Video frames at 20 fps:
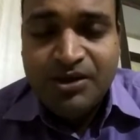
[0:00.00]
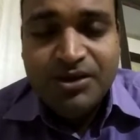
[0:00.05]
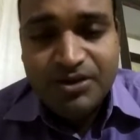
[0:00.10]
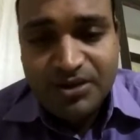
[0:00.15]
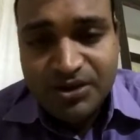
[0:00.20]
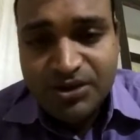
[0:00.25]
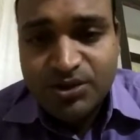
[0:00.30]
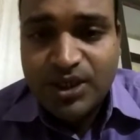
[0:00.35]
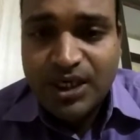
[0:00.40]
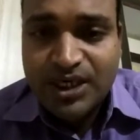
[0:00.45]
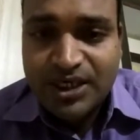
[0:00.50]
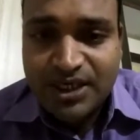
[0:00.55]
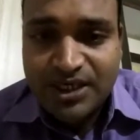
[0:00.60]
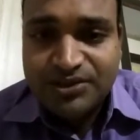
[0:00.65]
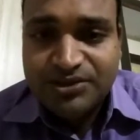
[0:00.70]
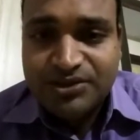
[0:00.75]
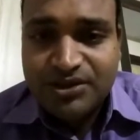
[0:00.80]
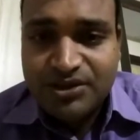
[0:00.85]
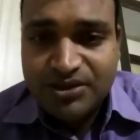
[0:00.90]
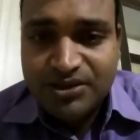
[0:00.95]
This you can
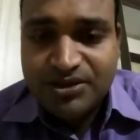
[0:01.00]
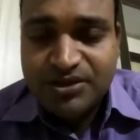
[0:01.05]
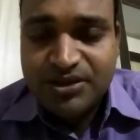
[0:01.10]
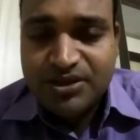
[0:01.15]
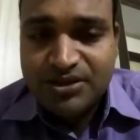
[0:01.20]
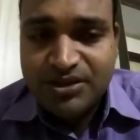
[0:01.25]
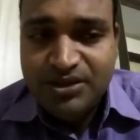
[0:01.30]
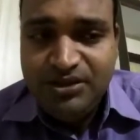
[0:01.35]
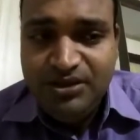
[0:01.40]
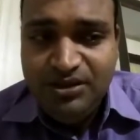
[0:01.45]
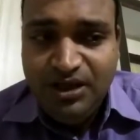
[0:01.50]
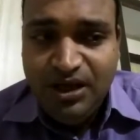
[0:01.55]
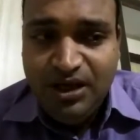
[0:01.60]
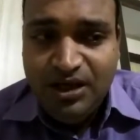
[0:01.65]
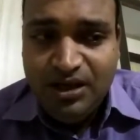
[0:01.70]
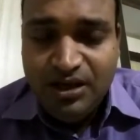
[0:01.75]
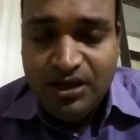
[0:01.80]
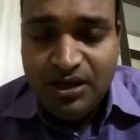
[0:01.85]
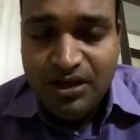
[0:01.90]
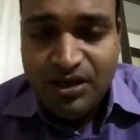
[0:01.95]
consider this as a
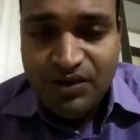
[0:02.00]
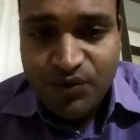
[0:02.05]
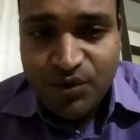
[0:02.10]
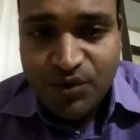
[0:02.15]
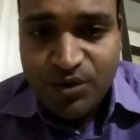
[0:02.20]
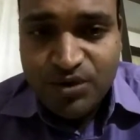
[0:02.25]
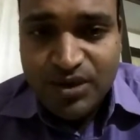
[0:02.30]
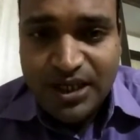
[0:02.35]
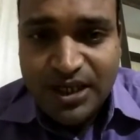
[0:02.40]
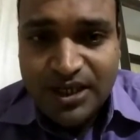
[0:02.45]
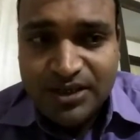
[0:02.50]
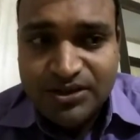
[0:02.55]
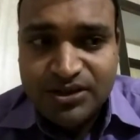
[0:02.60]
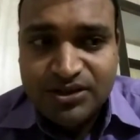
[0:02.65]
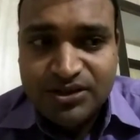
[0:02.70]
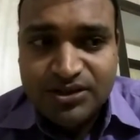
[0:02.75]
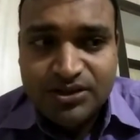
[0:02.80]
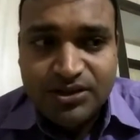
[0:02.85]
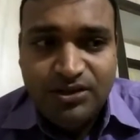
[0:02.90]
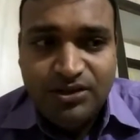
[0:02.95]
fourth
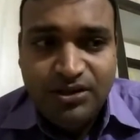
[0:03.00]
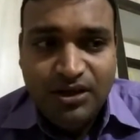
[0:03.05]
largest.